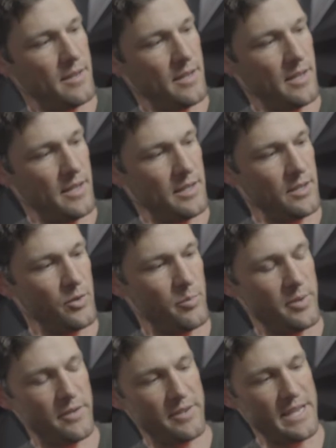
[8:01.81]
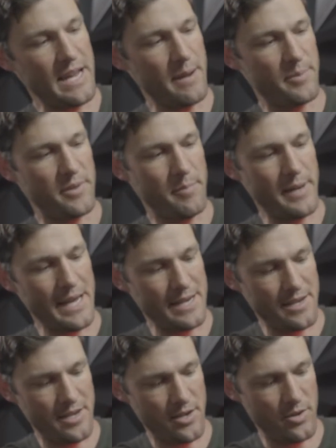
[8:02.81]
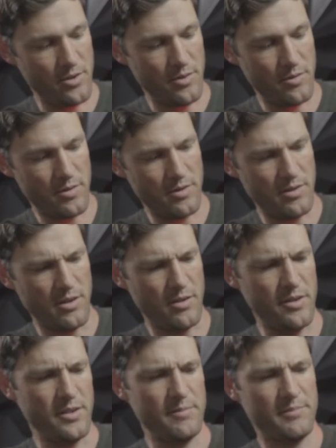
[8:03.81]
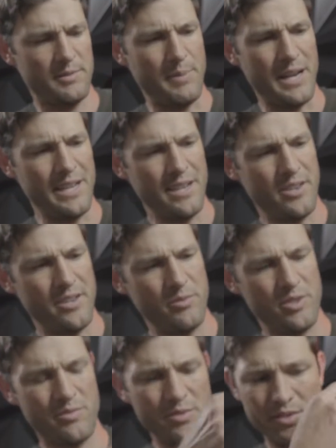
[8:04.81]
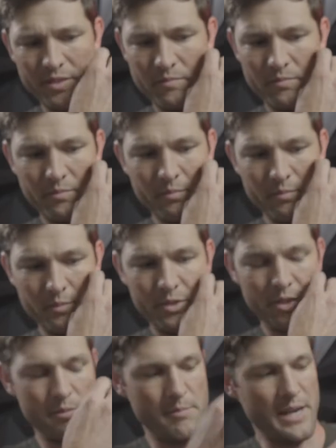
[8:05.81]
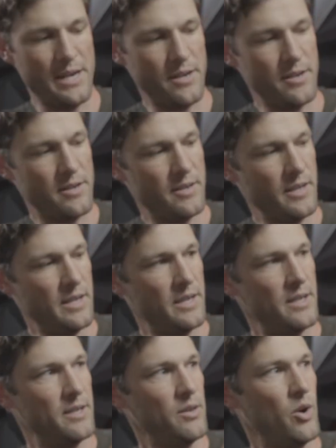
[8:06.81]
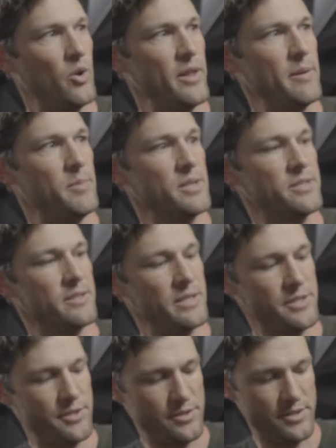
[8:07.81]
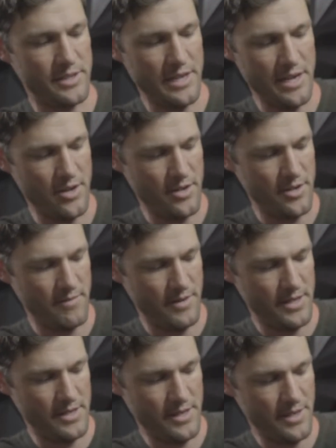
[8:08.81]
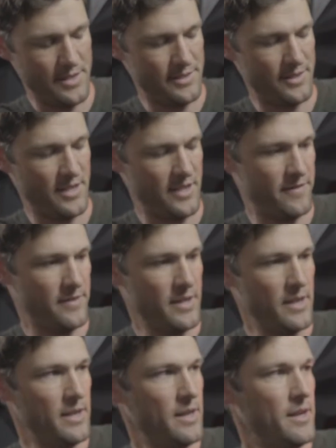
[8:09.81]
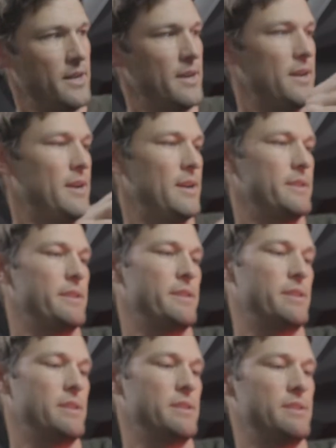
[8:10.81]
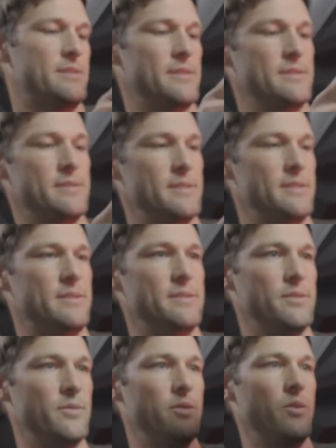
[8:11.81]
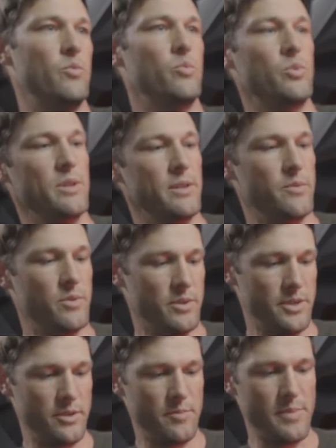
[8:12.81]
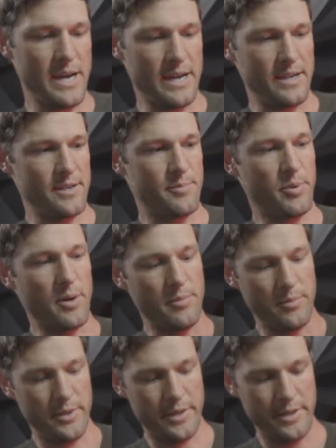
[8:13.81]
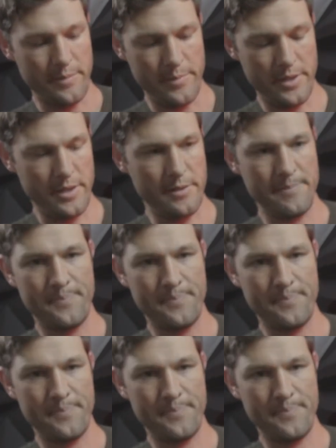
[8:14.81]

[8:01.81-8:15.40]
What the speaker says: a little bit of a gap in the padding here on the spine area, which really shouldn't matter all that much unless you're just carrying a ton of stuff. This is a really good bag, and it's probably going to be